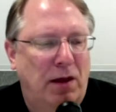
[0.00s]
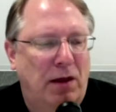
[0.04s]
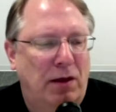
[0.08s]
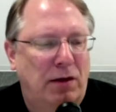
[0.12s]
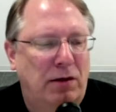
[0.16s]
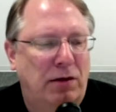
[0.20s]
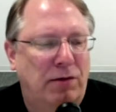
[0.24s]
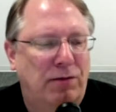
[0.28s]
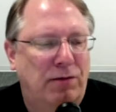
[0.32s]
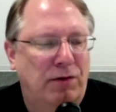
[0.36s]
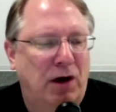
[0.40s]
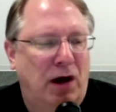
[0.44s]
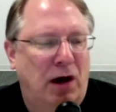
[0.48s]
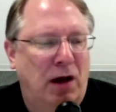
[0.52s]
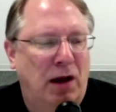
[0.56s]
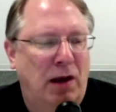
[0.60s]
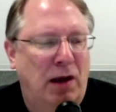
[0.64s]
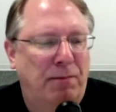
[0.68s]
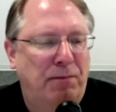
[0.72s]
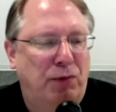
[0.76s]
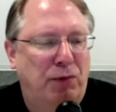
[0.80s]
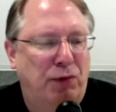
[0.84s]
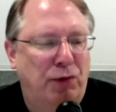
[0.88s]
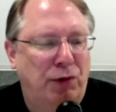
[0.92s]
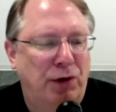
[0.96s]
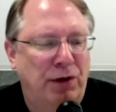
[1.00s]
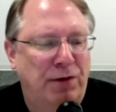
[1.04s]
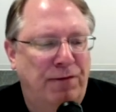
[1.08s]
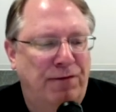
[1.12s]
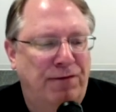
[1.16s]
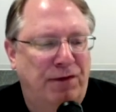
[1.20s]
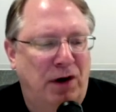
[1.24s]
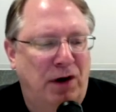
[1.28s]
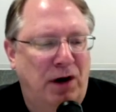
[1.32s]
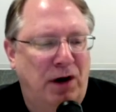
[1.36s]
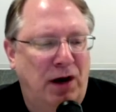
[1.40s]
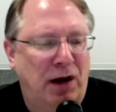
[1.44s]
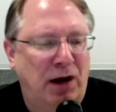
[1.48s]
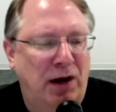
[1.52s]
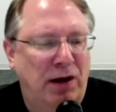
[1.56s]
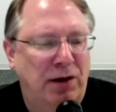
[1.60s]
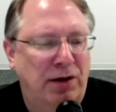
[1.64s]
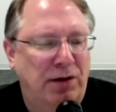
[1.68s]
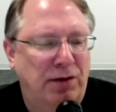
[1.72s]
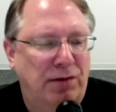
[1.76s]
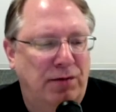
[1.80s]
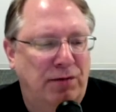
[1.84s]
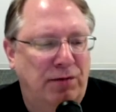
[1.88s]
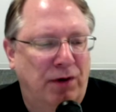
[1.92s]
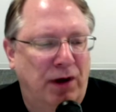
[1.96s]
you've got a predefined
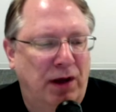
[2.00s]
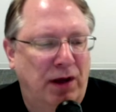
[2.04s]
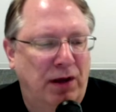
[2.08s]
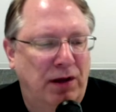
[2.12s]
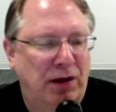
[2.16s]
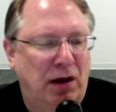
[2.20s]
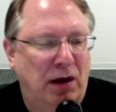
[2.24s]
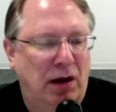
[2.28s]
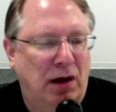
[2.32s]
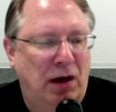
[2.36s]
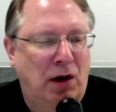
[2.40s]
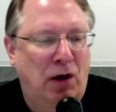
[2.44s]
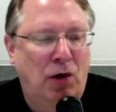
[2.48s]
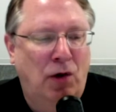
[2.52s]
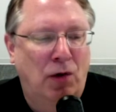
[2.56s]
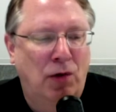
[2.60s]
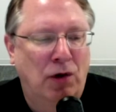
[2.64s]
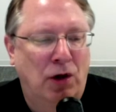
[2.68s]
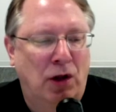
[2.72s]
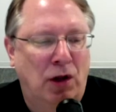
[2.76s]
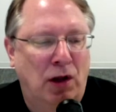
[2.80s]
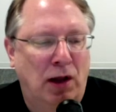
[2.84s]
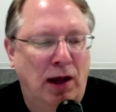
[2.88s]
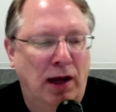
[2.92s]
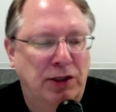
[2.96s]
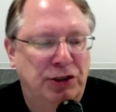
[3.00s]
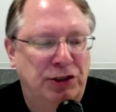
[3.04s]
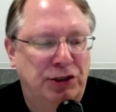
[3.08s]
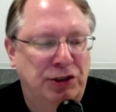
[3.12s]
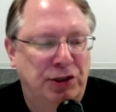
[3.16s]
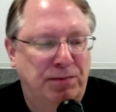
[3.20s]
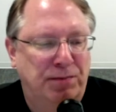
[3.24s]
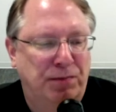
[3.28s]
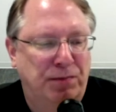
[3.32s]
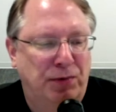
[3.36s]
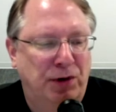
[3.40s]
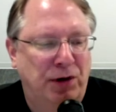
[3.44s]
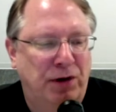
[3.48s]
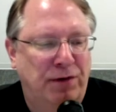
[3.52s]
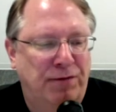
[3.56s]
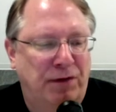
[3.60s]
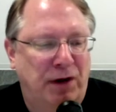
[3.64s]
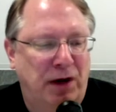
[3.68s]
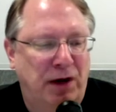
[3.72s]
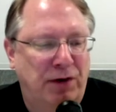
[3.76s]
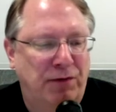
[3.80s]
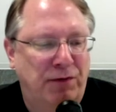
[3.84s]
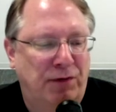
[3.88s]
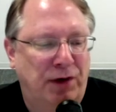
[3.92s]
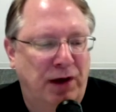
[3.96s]
a whole collection of
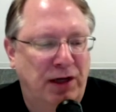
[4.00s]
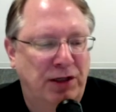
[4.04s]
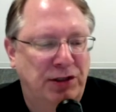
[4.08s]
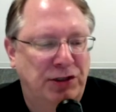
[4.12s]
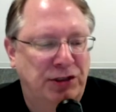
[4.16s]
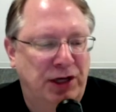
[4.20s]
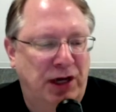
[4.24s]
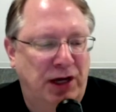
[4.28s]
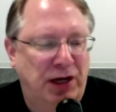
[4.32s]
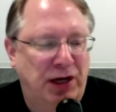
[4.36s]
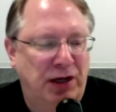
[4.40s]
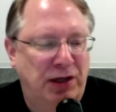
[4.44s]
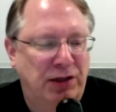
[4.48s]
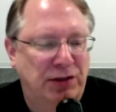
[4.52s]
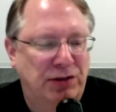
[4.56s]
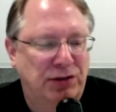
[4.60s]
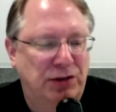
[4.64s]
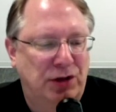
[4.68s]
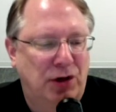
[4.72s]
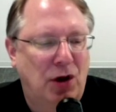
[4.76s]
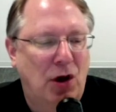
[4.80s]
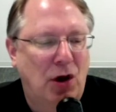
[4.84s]
predefined range settings,